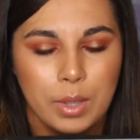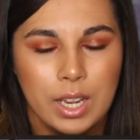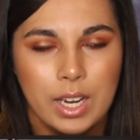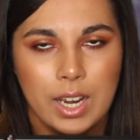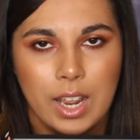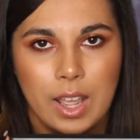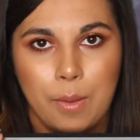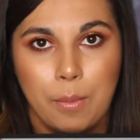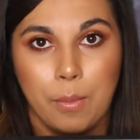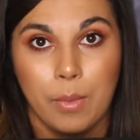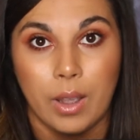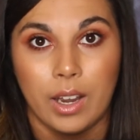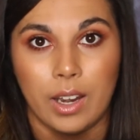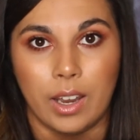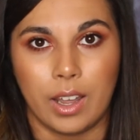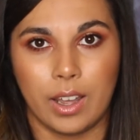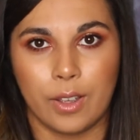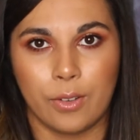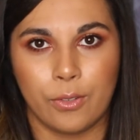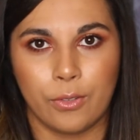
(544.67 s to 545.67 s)
been in my
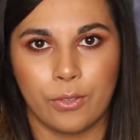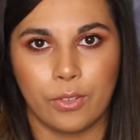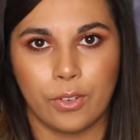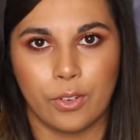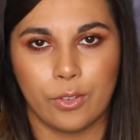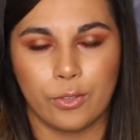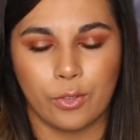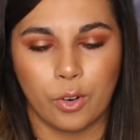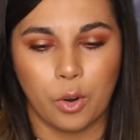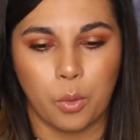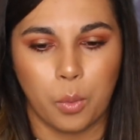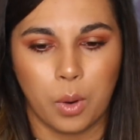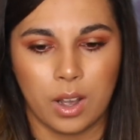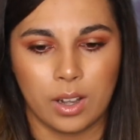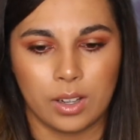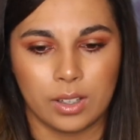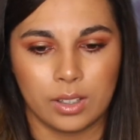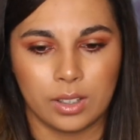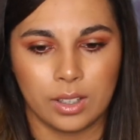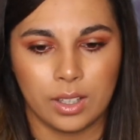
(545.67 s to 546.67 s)
life for a
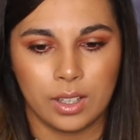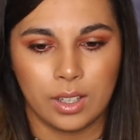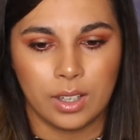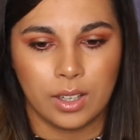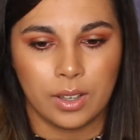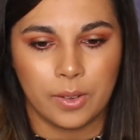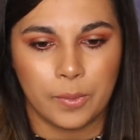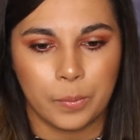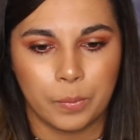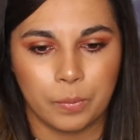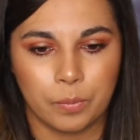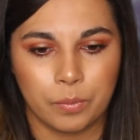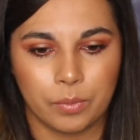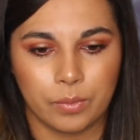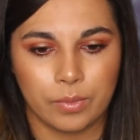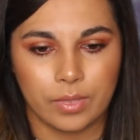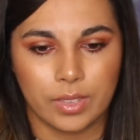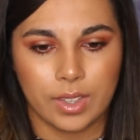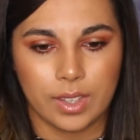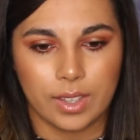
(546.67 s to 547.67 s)
while,
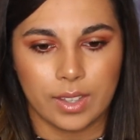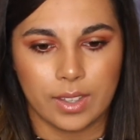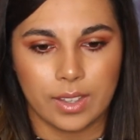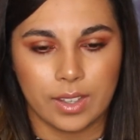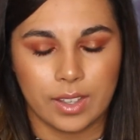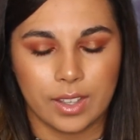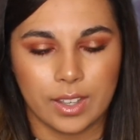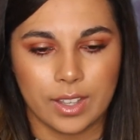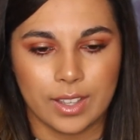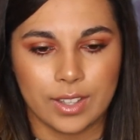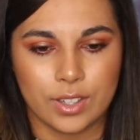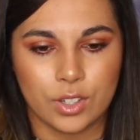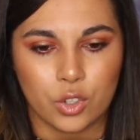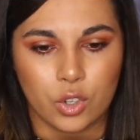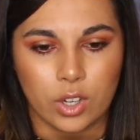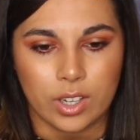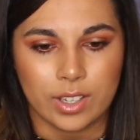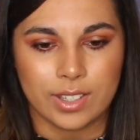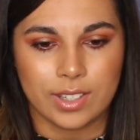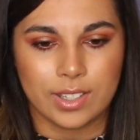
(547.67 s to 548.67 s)
it's
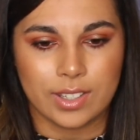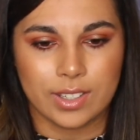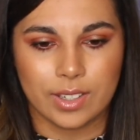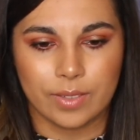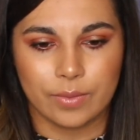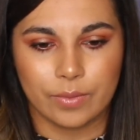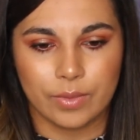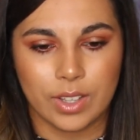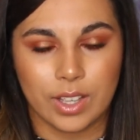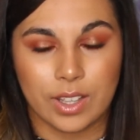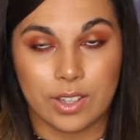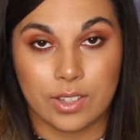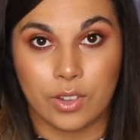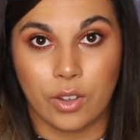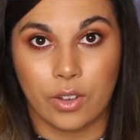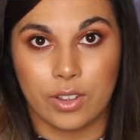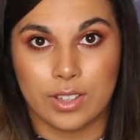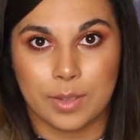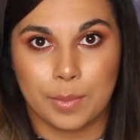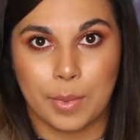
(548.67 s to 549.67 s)

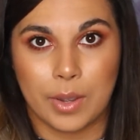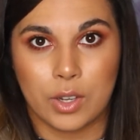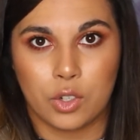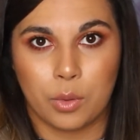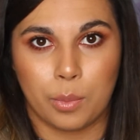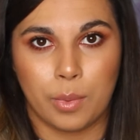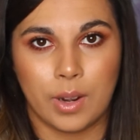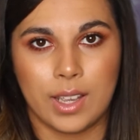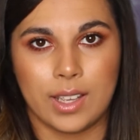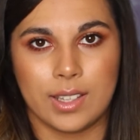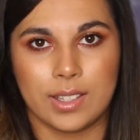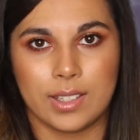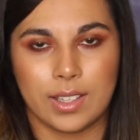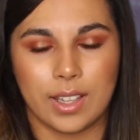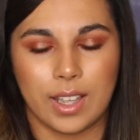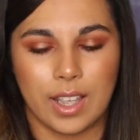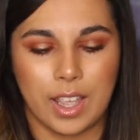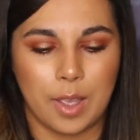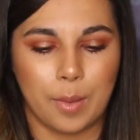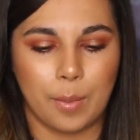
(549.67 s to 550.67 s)
got a special place
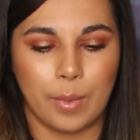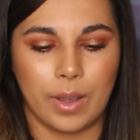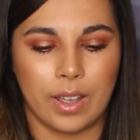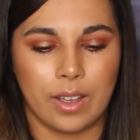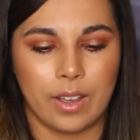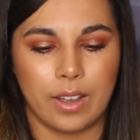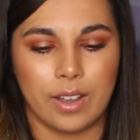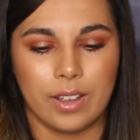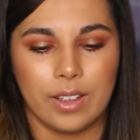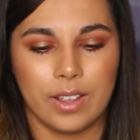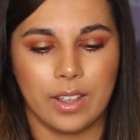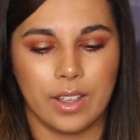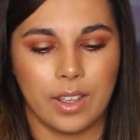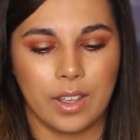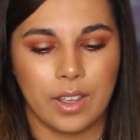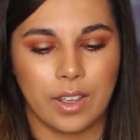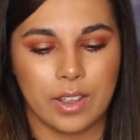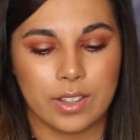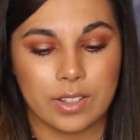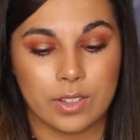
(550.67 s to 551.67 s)
in my heart.
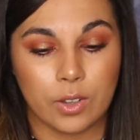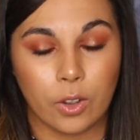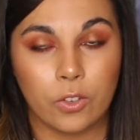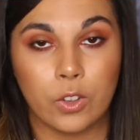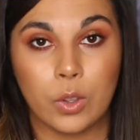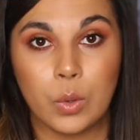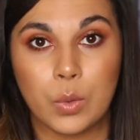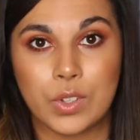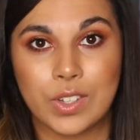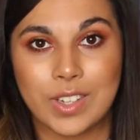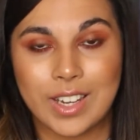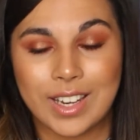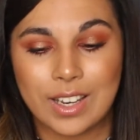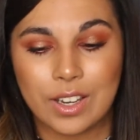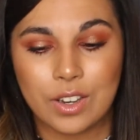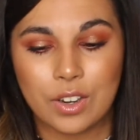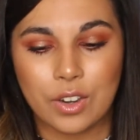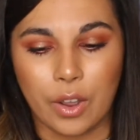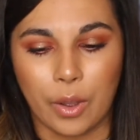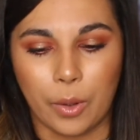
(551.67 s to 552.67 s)
So if you
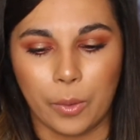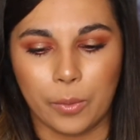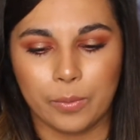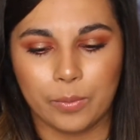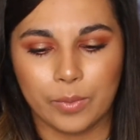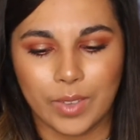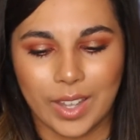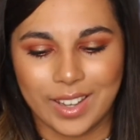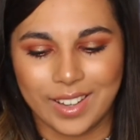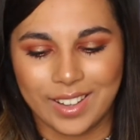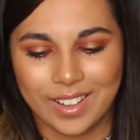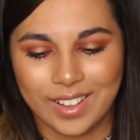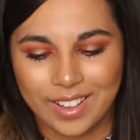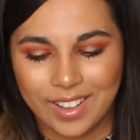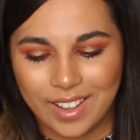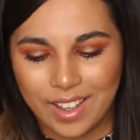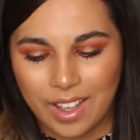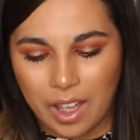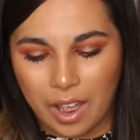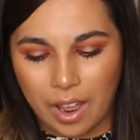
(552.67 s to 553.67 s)
didn't know,
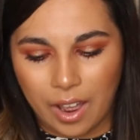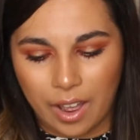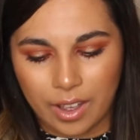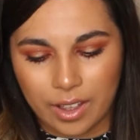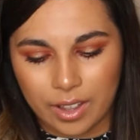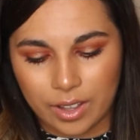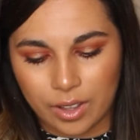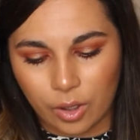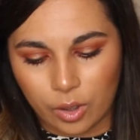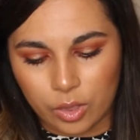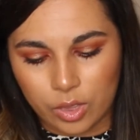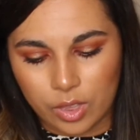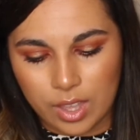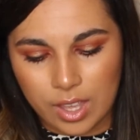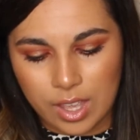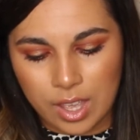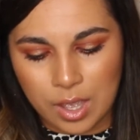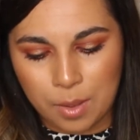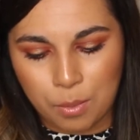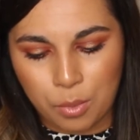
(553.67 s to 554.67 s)
I got
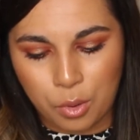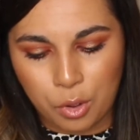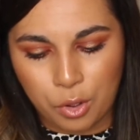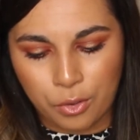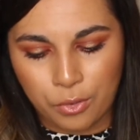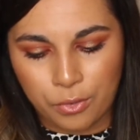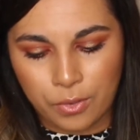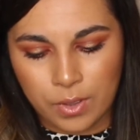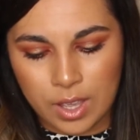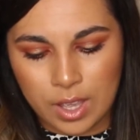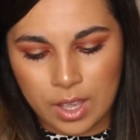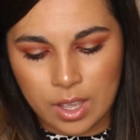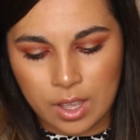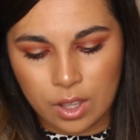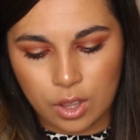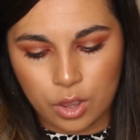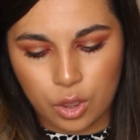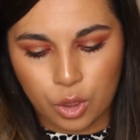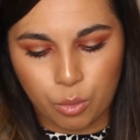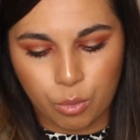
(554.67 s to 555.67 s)
the
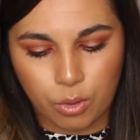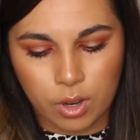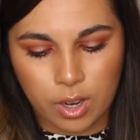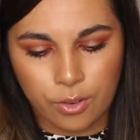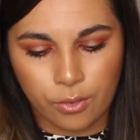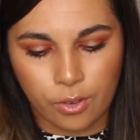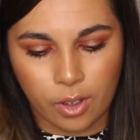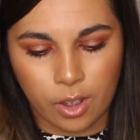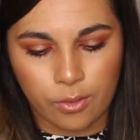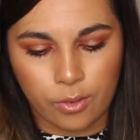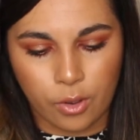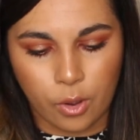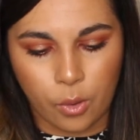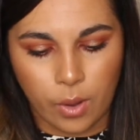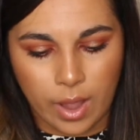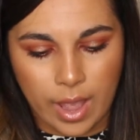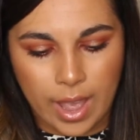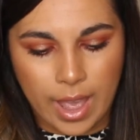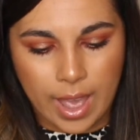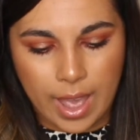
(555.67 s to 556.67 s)
Morphe
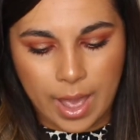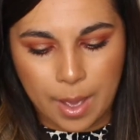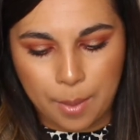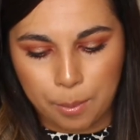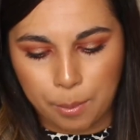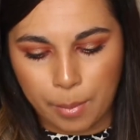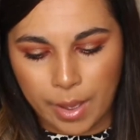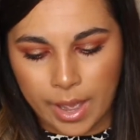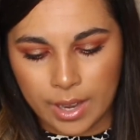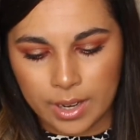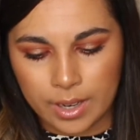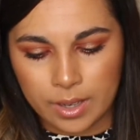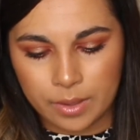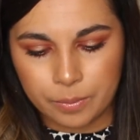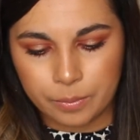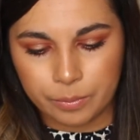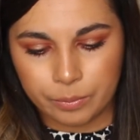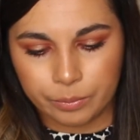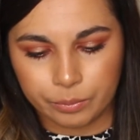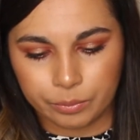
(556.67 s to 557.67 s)
350M
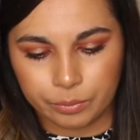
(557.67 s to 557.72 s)
palette.